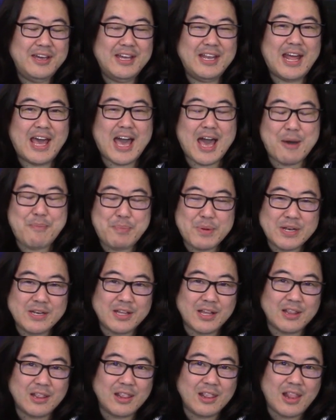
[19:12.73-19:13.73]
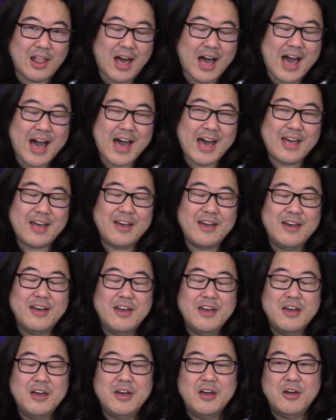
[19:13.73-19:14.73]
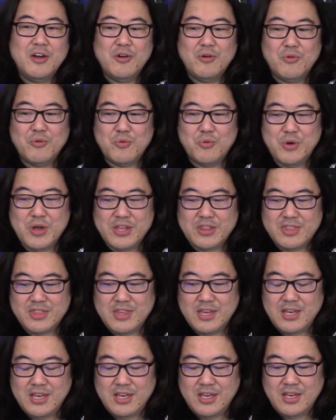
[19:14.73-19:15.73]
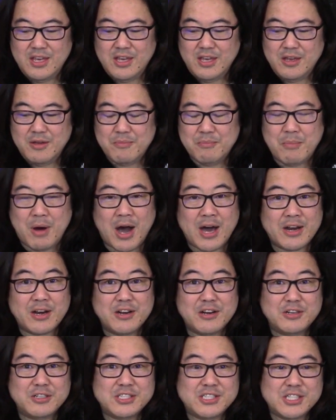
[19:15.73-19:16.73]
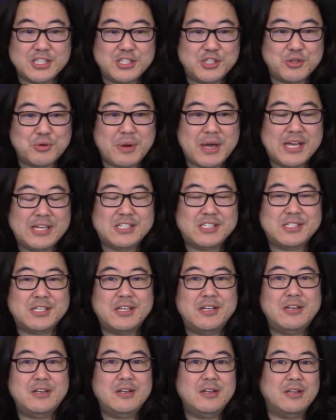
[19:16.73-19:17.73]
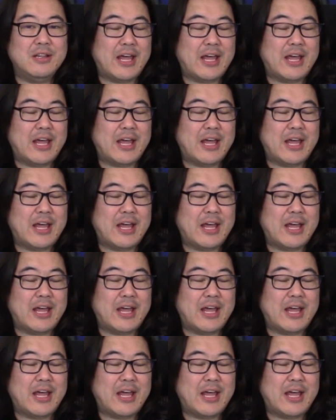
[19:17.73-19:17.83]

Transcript: It happened a lot with the monitor situation.